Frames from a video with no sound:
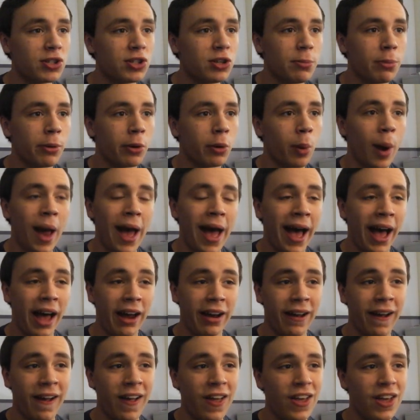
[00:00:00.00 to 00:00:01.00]
super
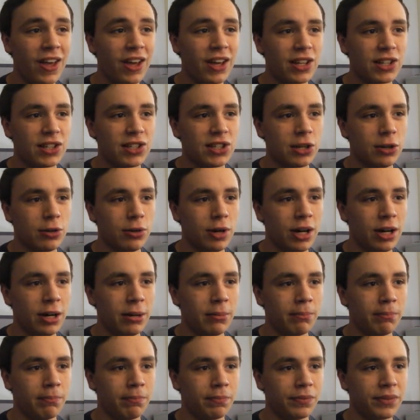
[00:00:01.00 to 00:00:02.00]
rad.
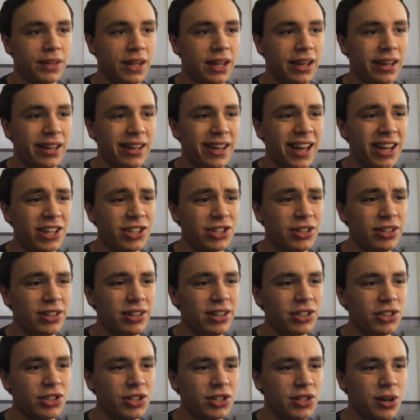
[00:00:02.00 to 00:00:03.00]
So,
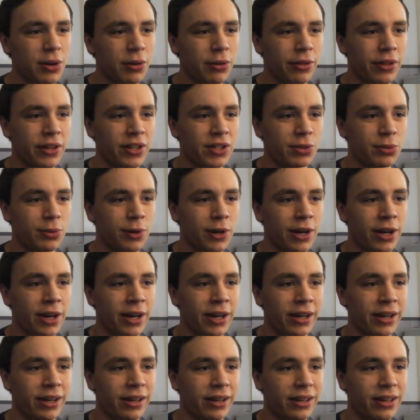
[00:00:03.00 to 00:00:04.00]
actually, let's just go this
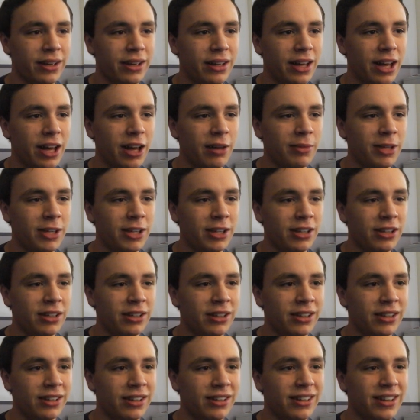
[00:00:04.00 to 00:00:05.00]
way. I
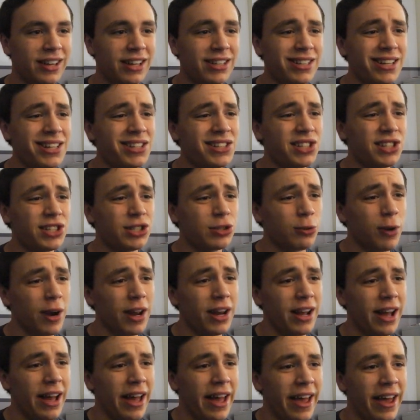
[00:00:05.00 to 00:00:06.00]
mean, it's
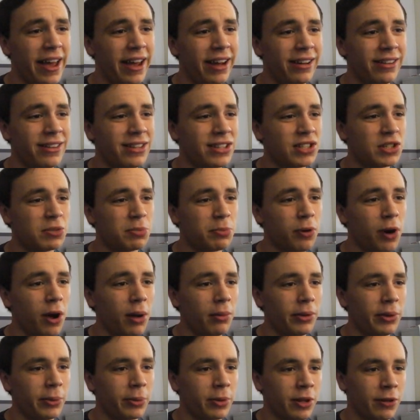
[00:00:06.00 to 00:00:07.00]
straight ahead. This is
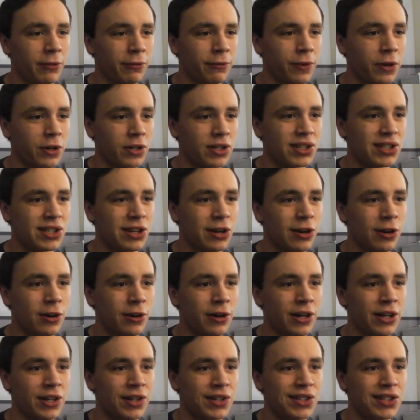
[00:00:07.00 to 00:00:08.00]
probably where the first
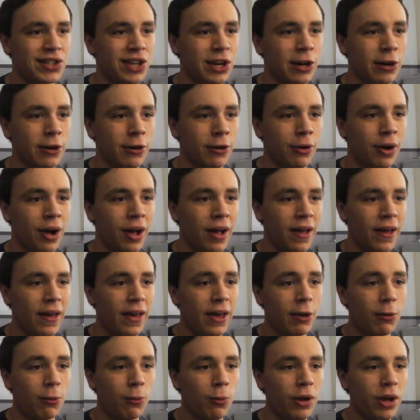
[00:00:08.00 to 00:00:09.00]
star is. So,
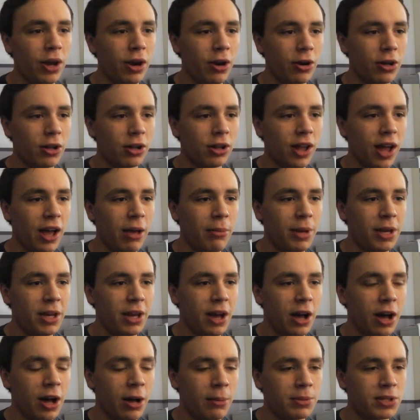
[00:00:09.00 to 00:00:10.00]
we are
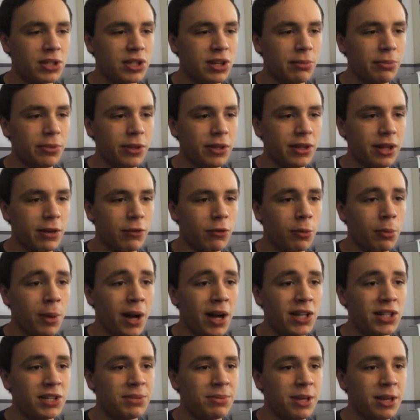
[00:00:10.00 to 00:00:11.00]
climbing up something that
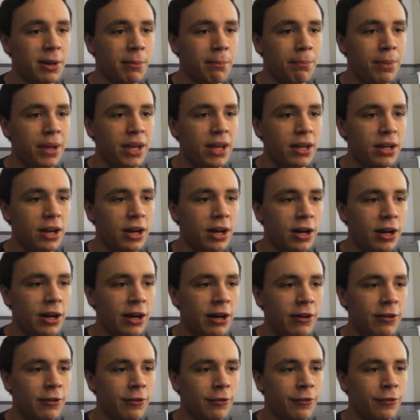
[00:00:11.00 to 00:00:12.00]
reminds me a bit
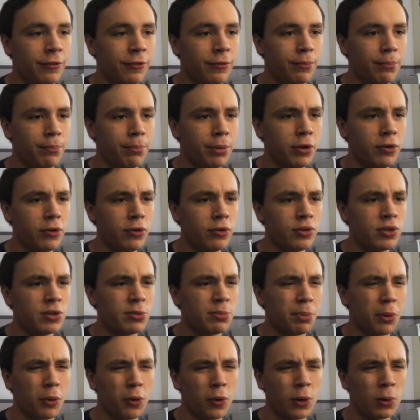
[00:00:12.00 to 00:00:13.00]
of
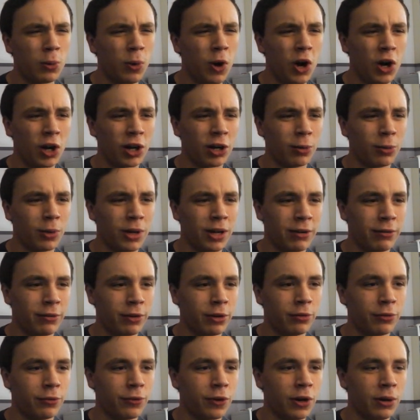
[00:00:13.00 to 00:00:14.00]
Boo's Boardwalk or
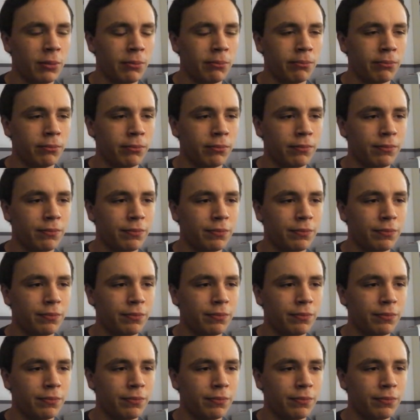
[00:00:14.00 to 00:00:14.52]
whatever from